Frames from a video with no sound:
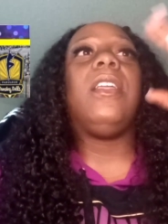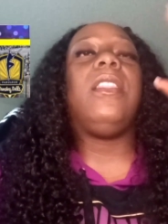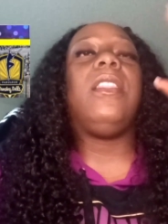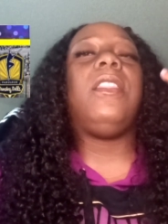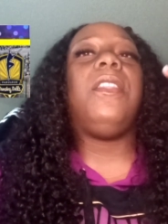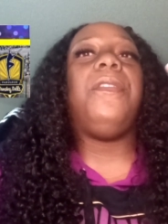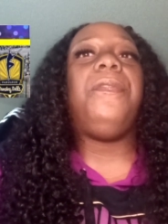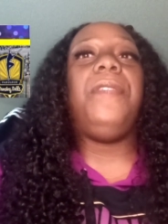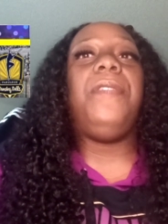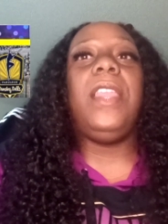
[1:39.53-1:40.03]

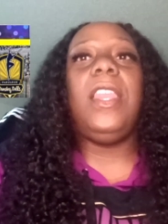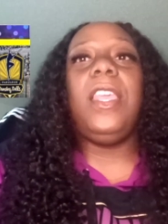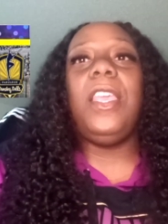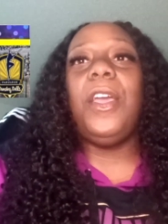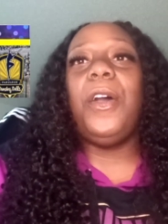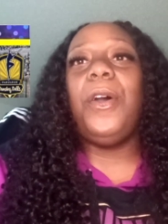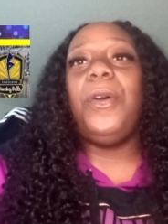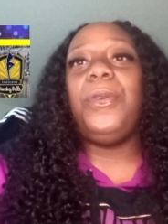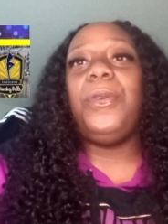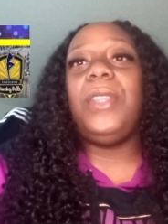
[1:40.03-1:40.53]
the
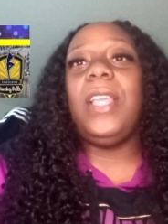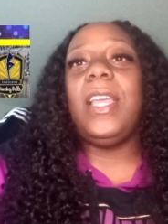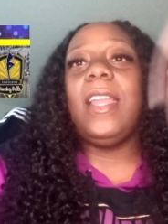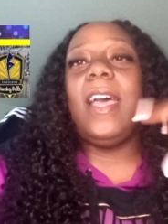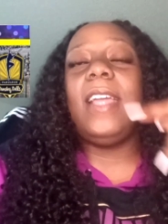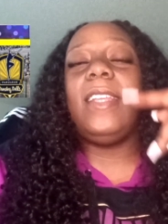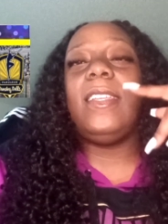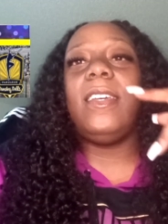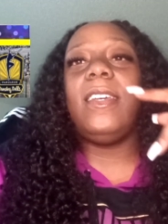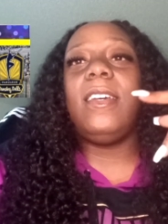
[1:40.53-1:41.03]
video that
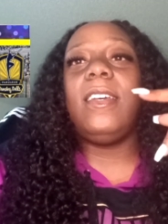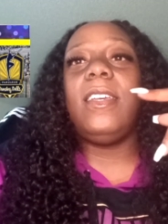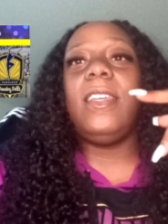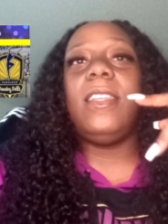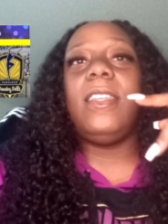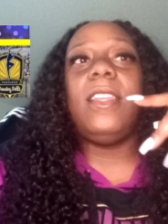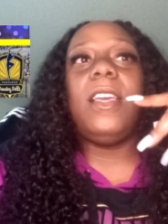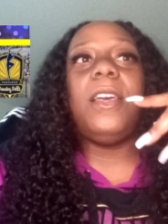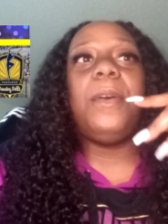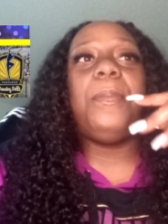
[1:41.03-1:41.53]
I
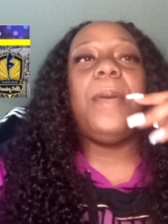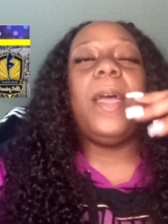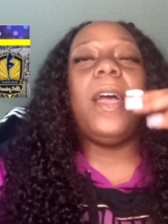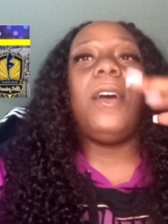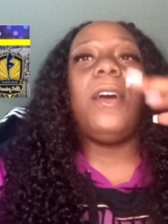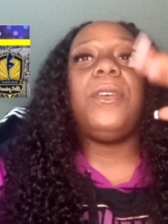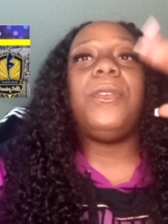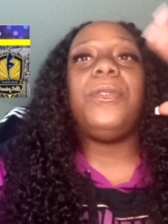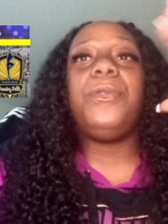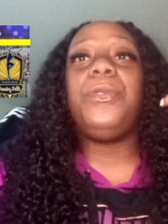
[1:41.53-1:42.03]
done
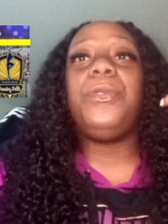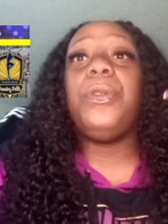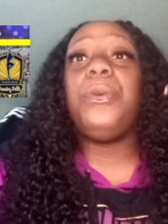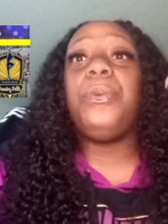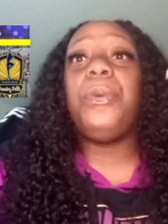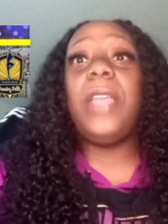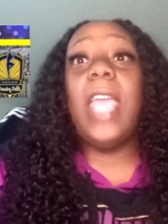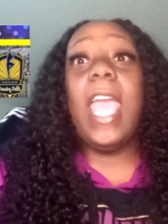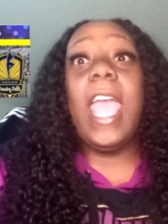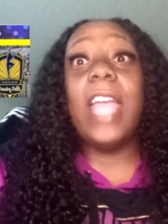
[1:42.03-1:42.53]
about the
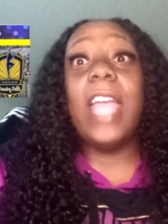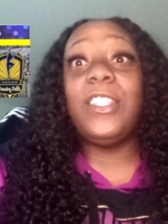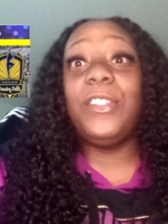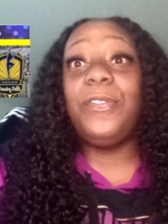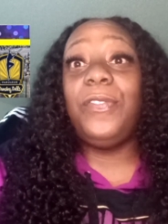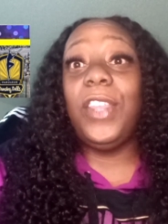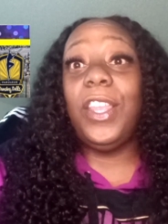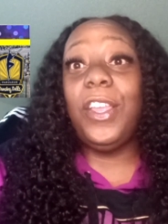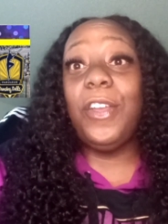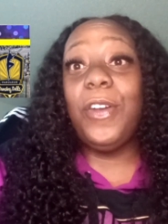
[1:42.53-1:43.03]

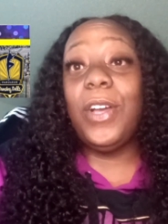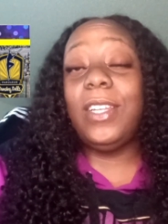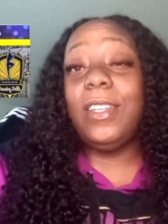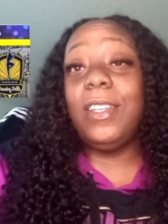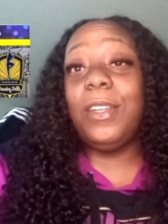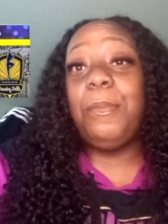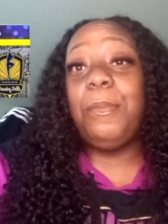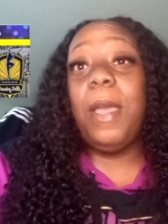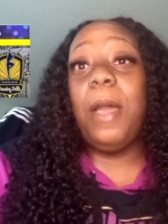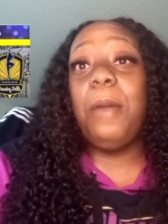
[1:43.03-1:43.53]
reaction video I
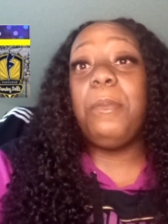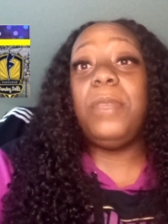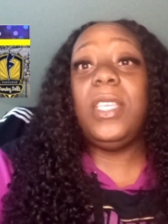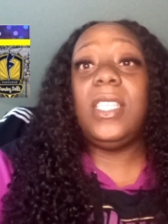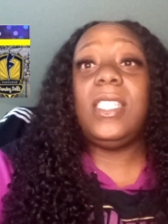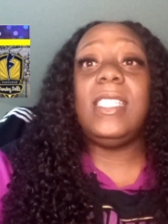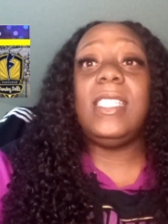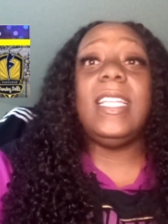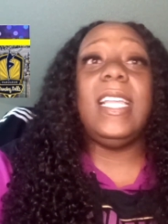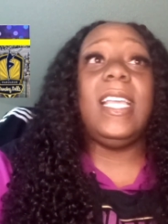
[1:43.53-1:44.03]
done about
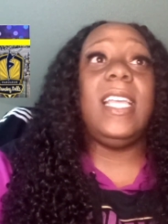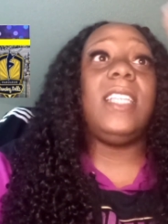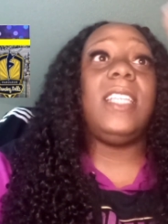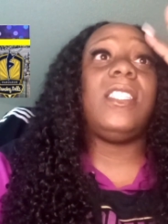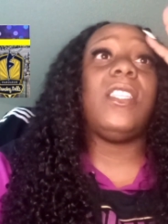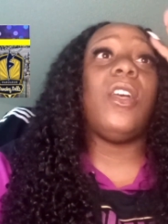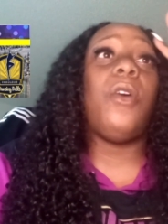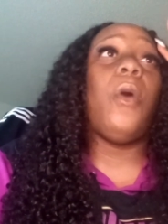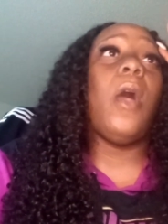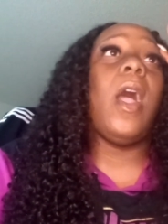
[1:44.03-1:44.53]
Miss D.
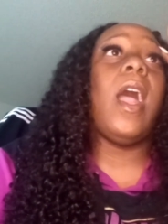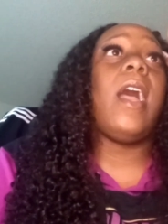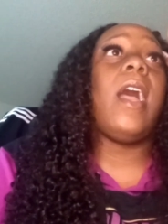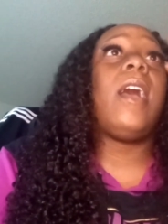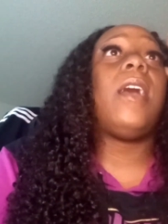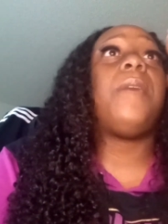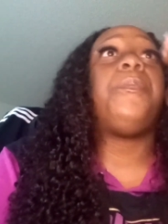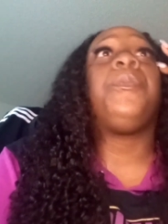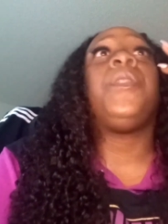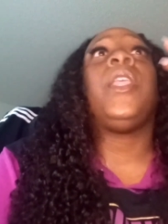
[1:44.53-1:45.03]
So
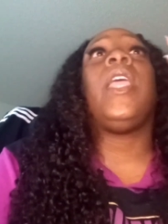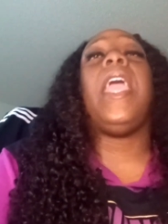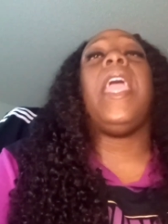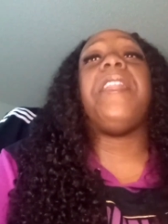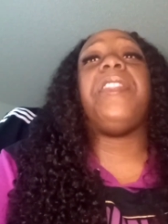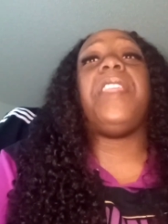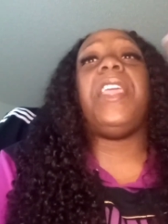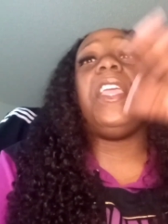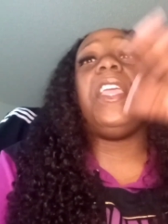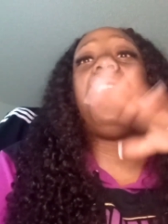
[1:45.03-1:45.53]
at
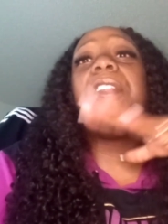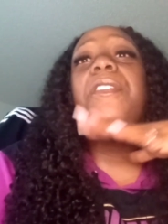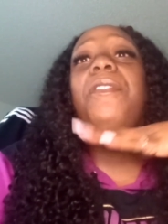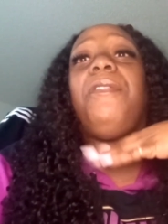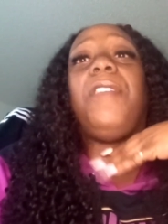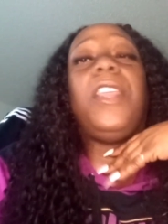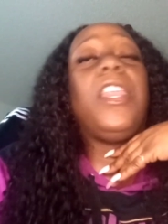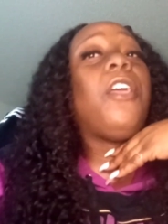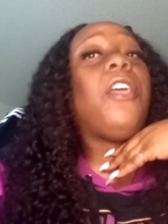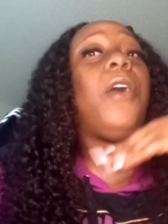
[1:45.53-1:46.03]
the end of the
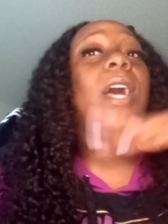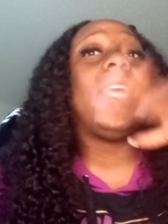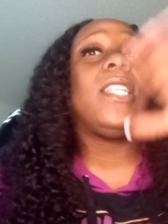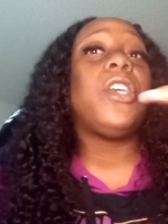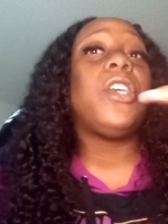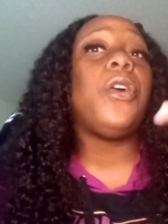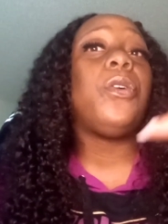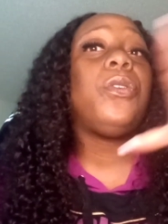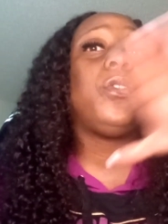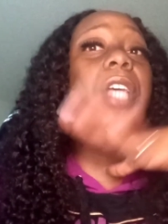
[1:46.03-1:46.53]
video I
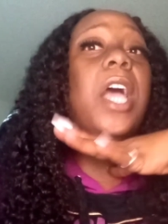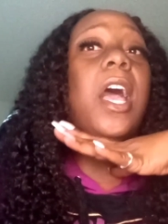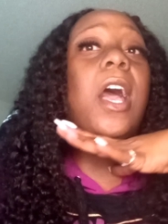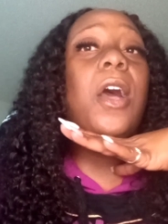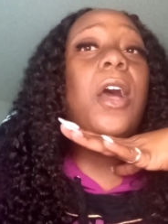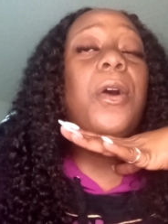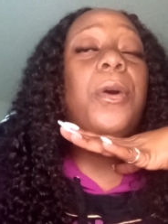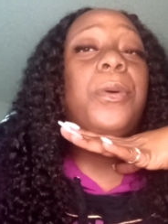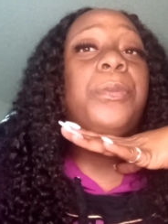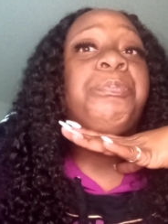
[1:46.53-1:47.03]
told
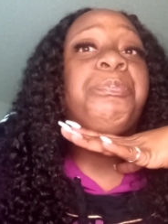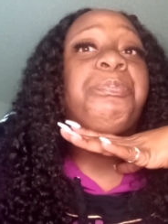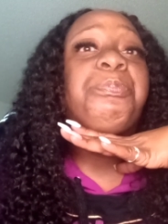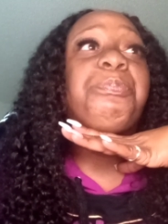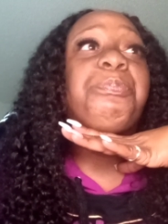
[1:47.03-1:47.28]
y'all,